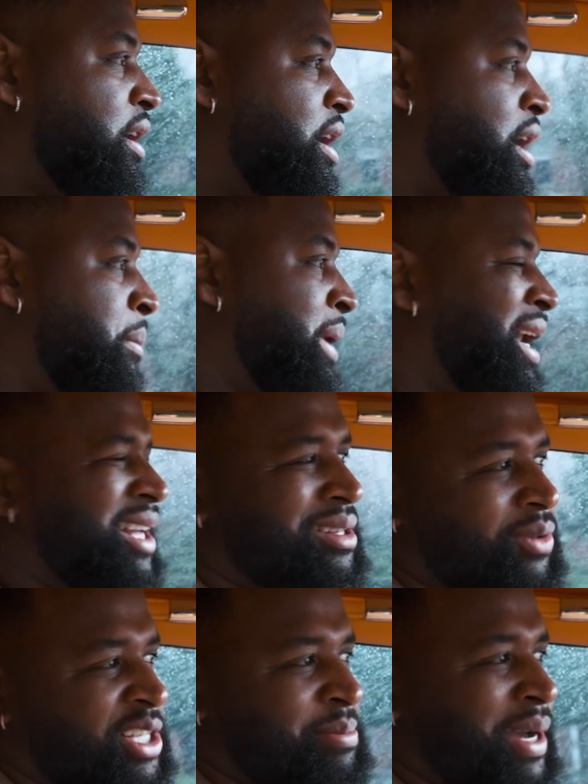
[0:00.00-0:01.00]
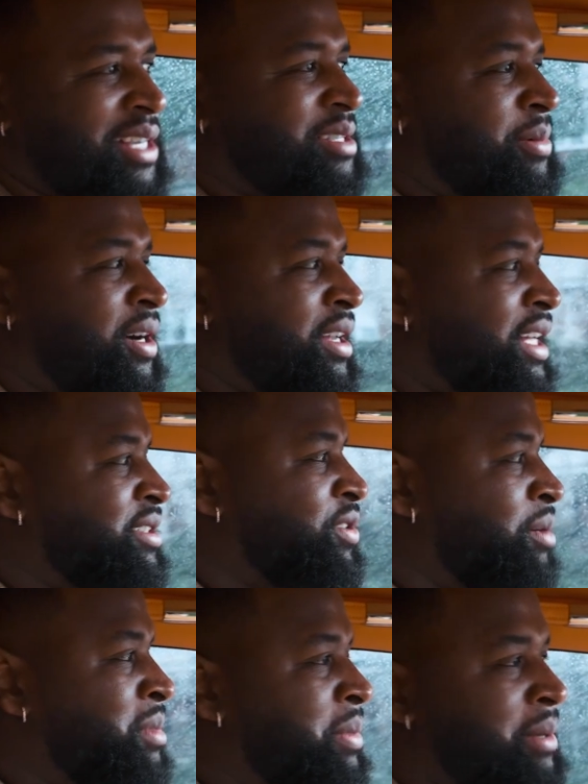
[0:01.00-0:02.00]
But I like to watch basketball a lot too.
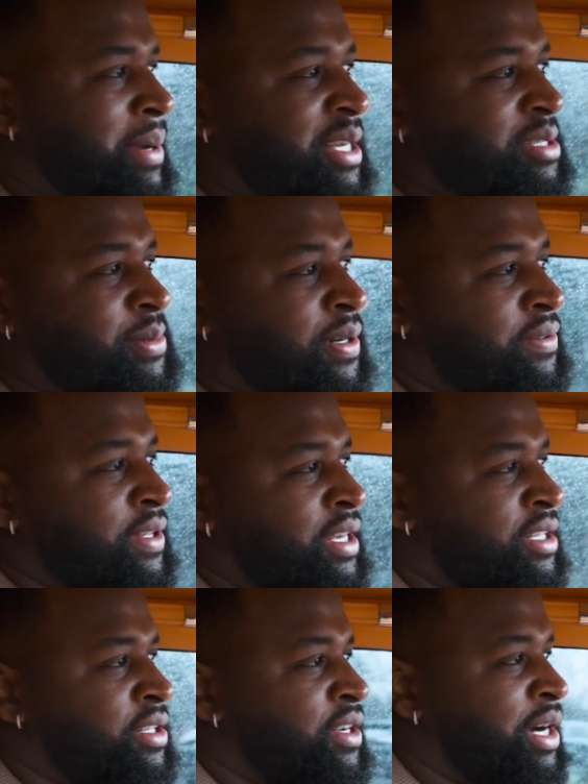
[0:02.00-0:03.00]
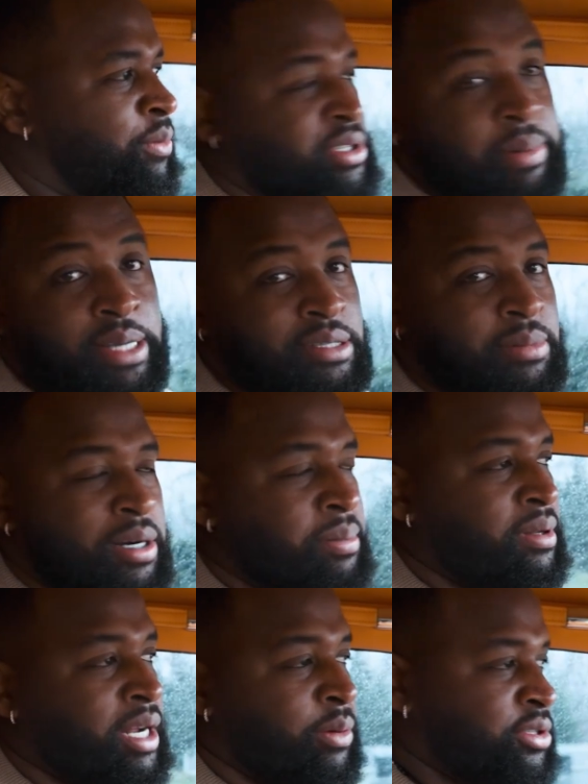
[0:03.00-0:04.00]
I'm a big basketball fan, I was a basketball
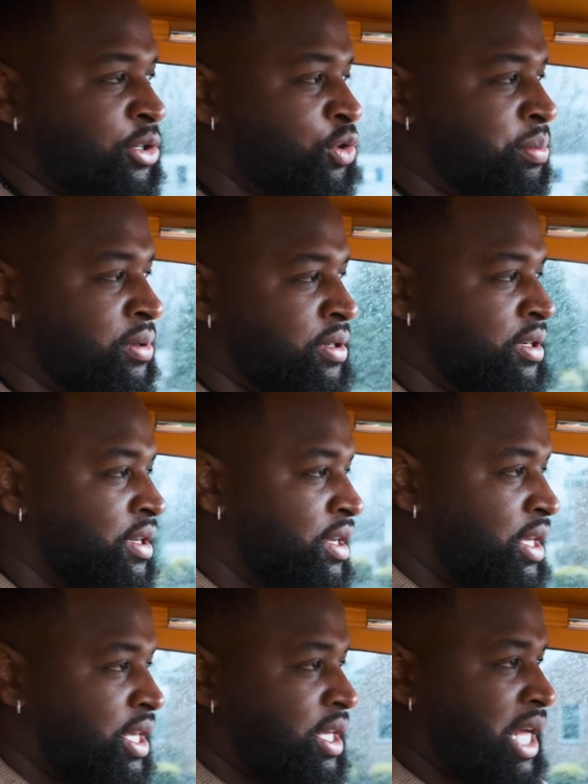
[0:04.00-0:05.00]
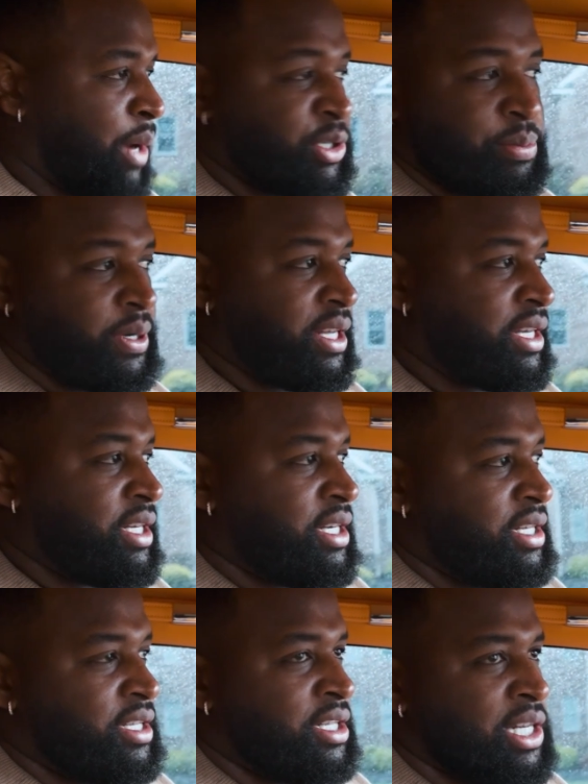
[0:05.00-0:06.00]
player, I was a hooper. I was pretty
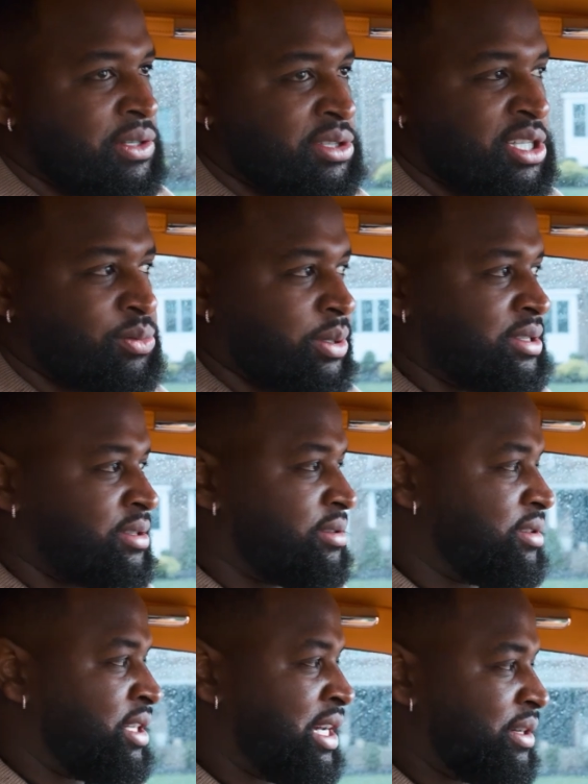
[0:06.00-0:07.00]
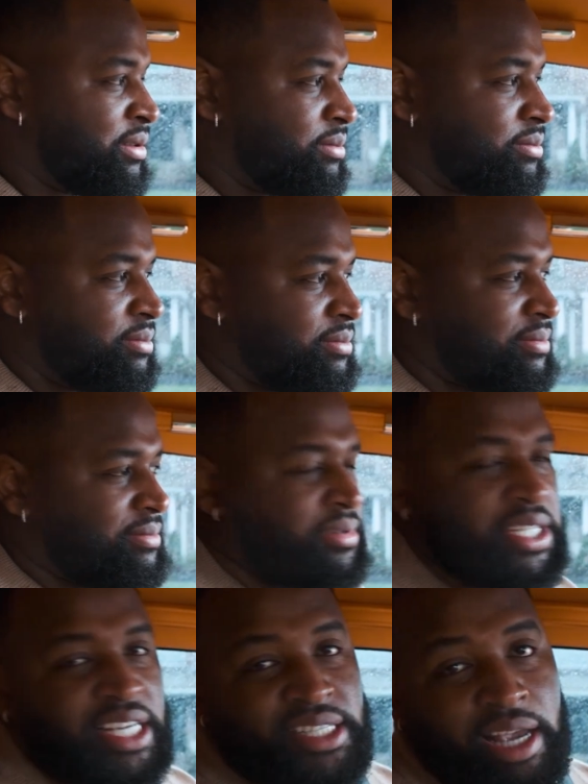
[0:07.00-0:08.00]
good, just wasn't, 6'7",
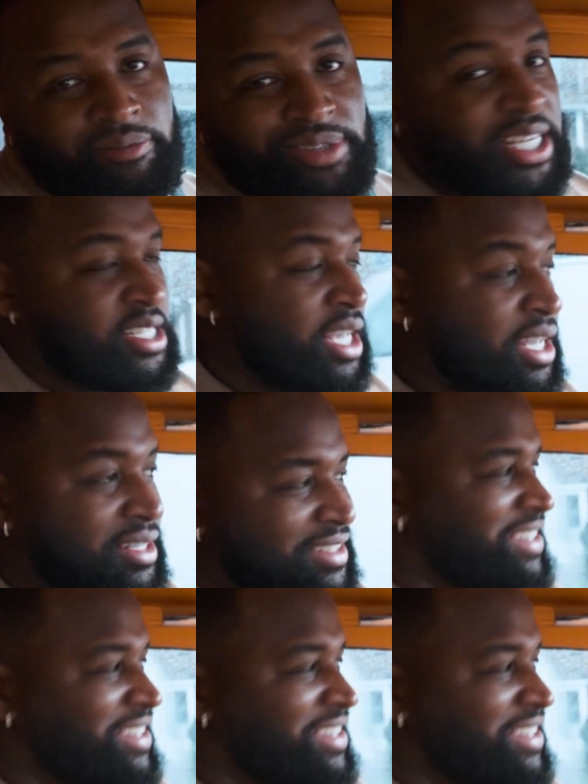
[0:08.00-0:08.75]
6'8",